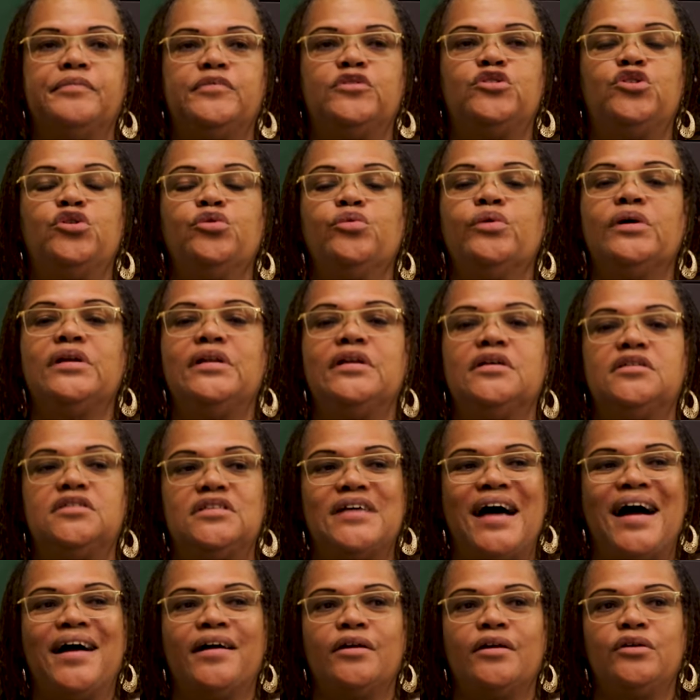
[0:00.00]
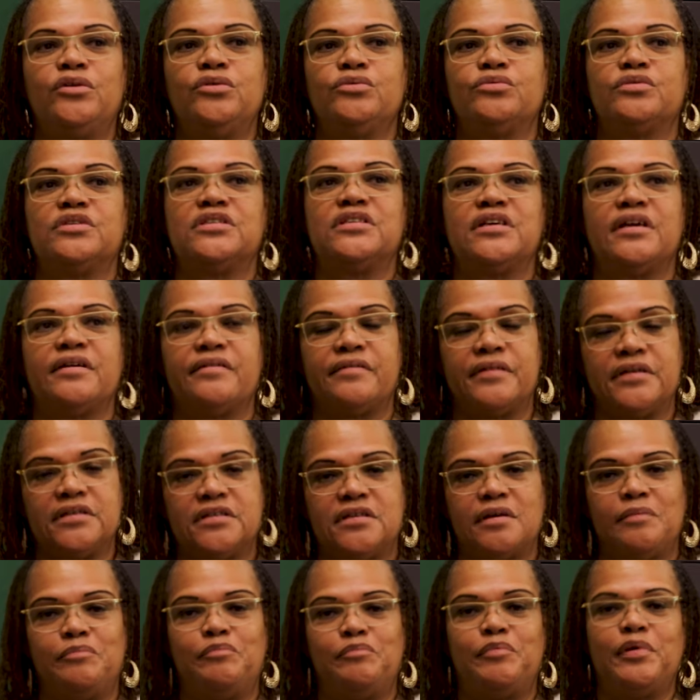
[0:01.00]
doing the
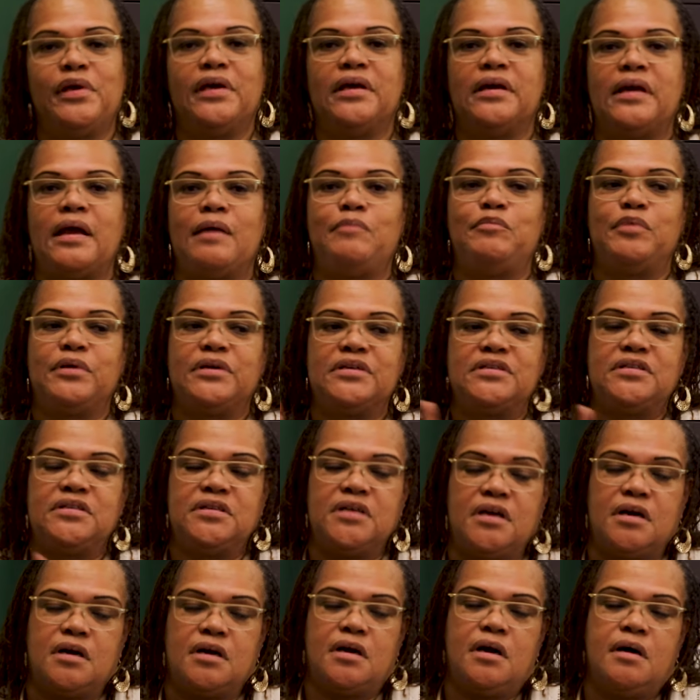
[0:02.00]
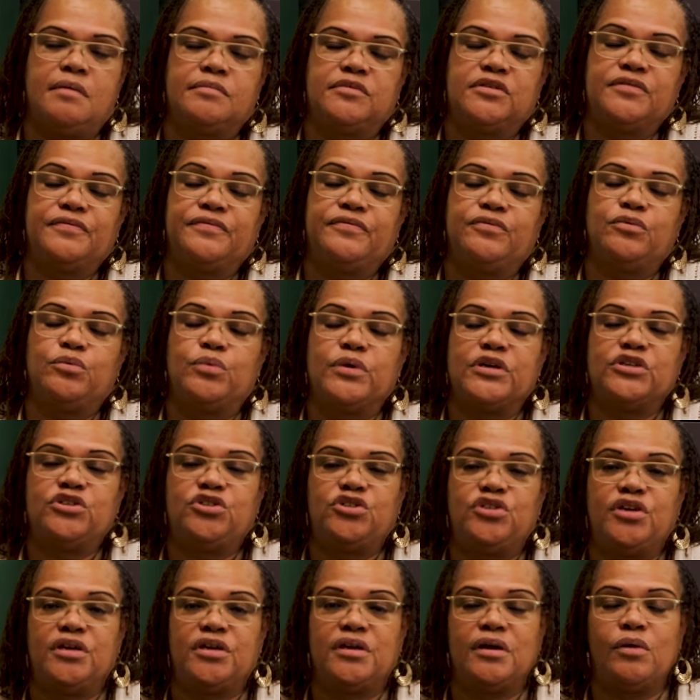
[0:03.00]
docuseries and being able to see it come to
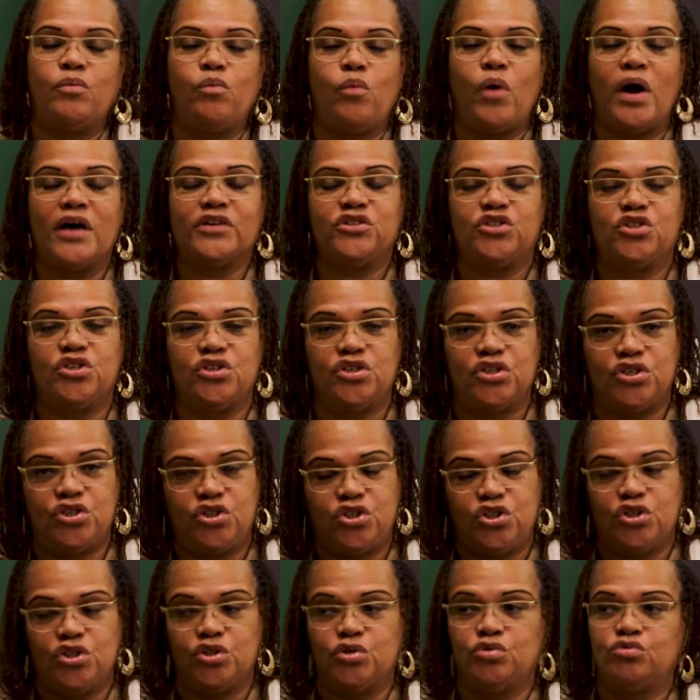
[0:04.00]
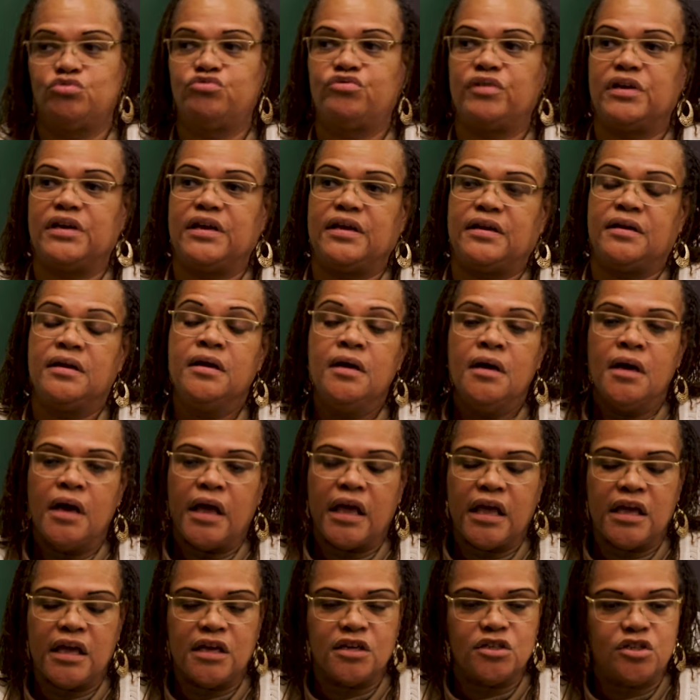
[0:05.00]
fruition and watching the children and
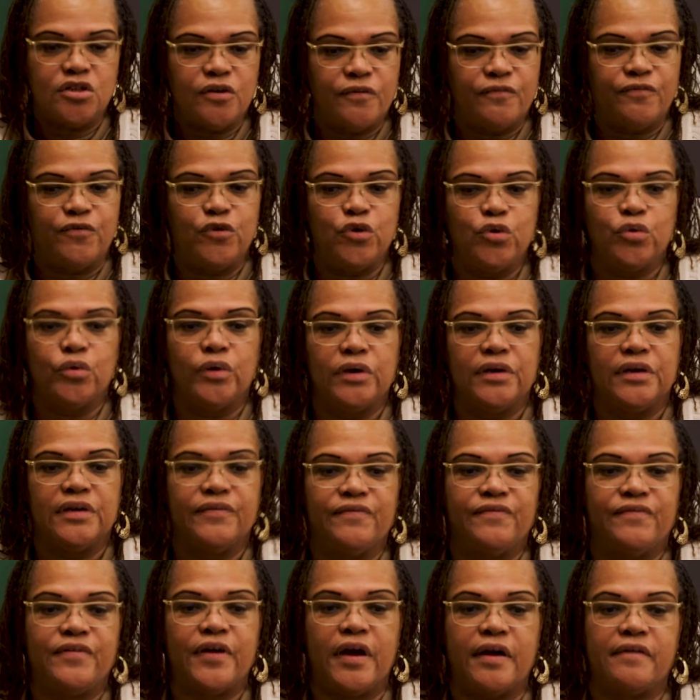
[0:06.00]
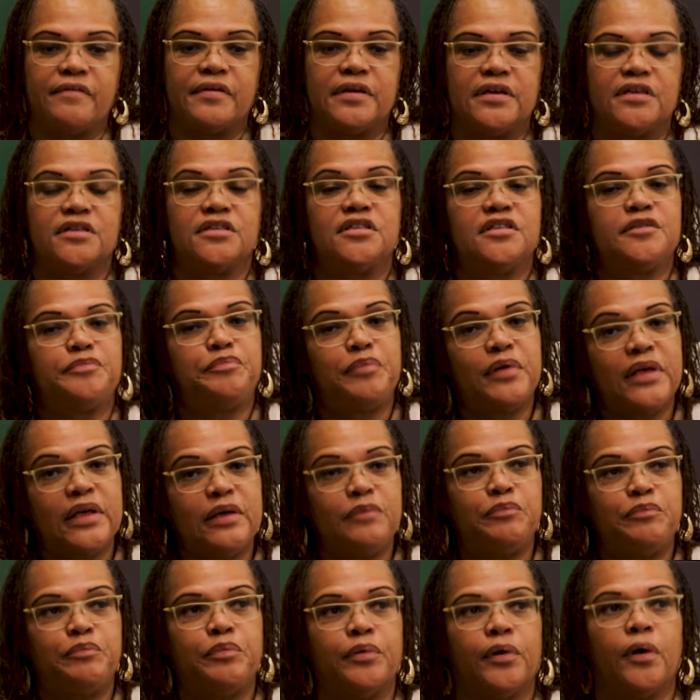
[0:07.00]
interviewing the various
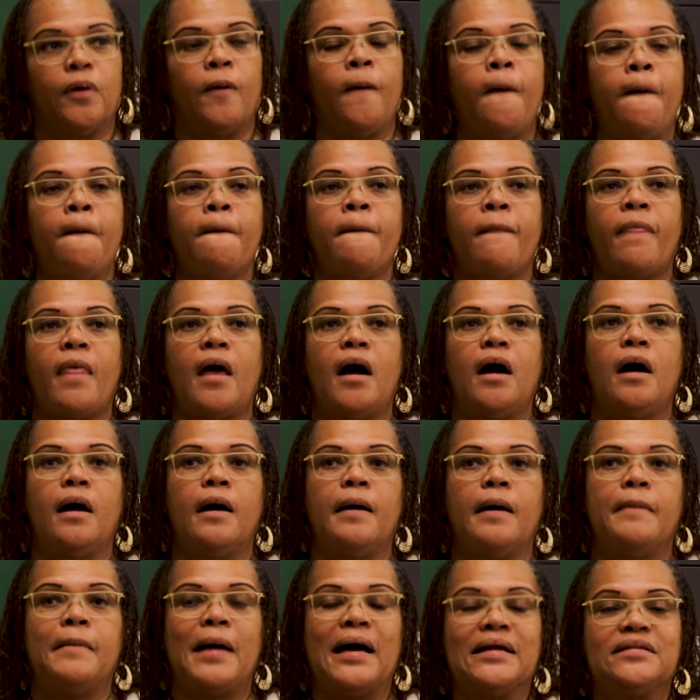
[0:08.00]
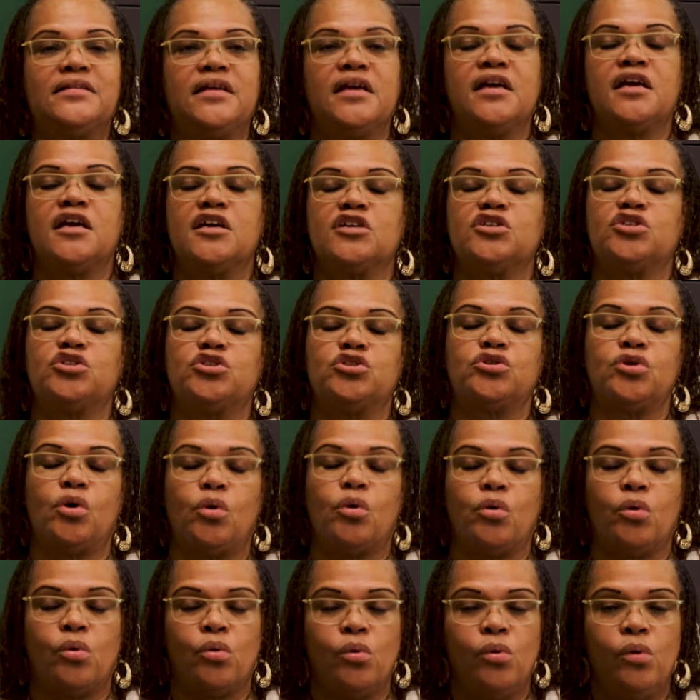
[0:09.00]
people, I think it's
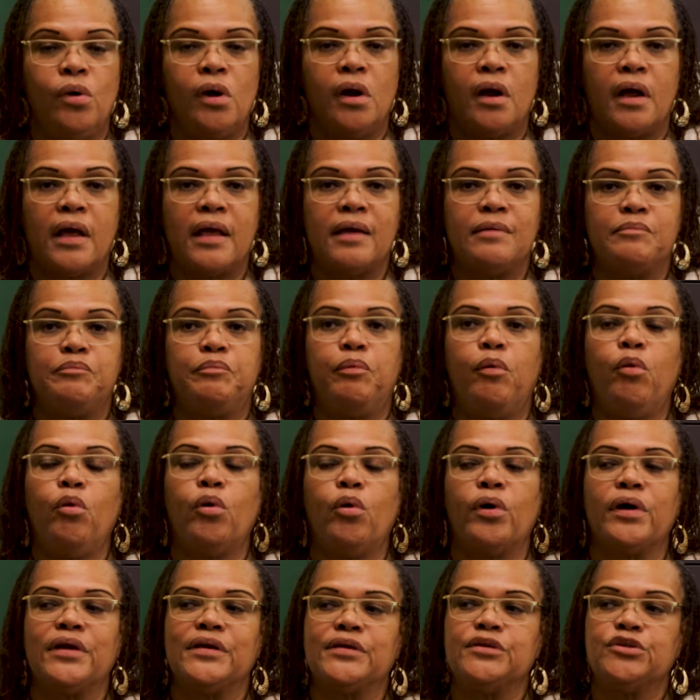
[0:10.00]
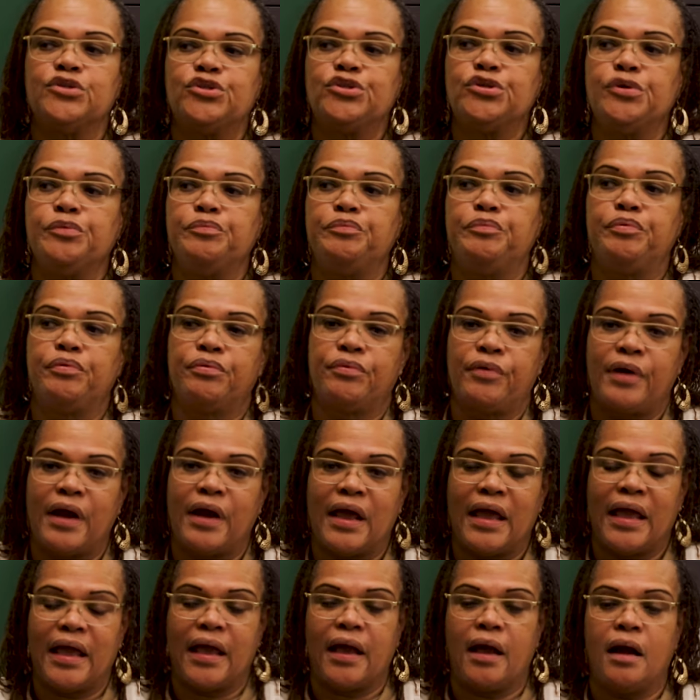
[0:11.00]
so important to
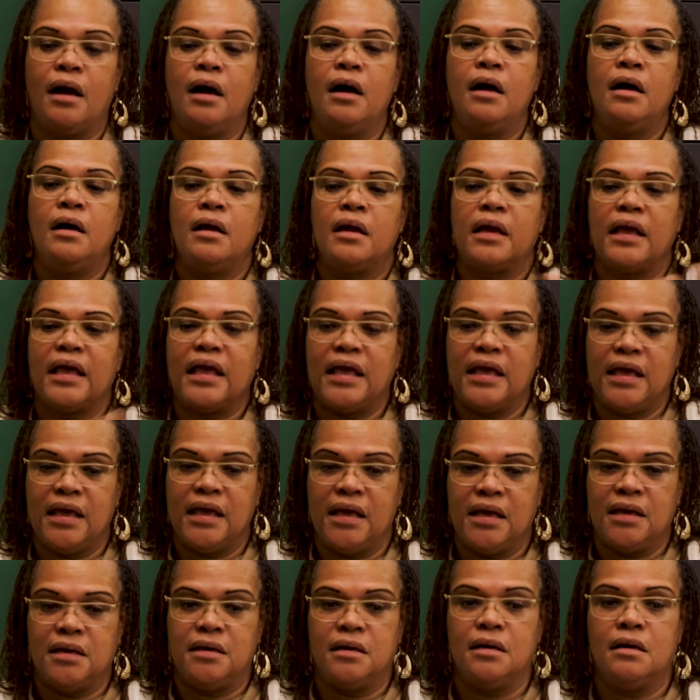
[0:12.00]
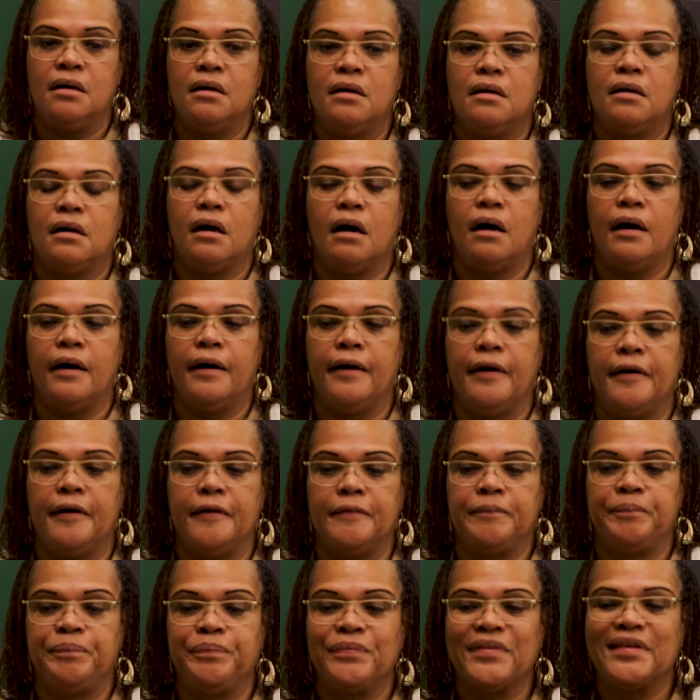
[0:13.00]
bring in
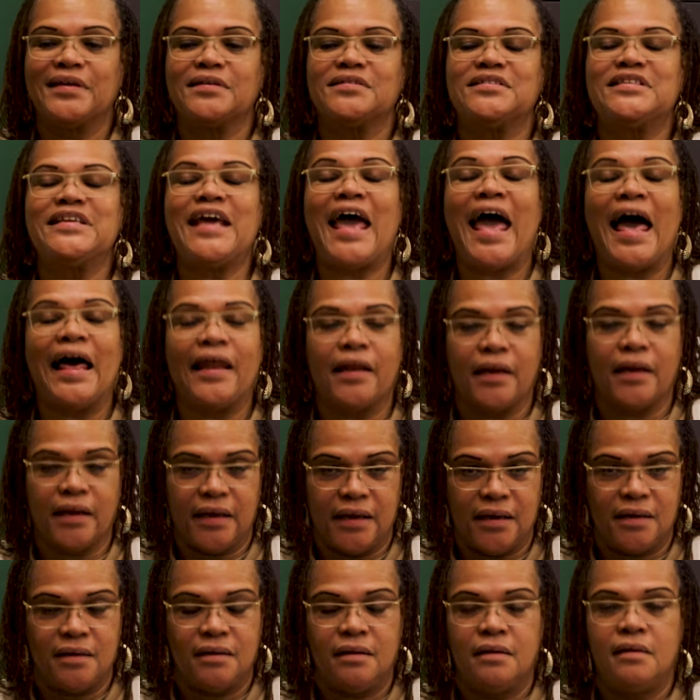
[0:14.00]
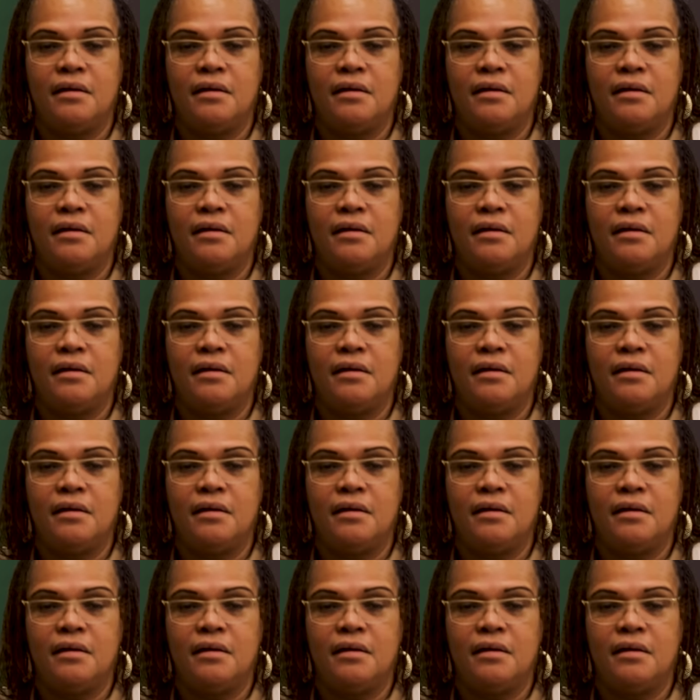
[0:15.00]
talent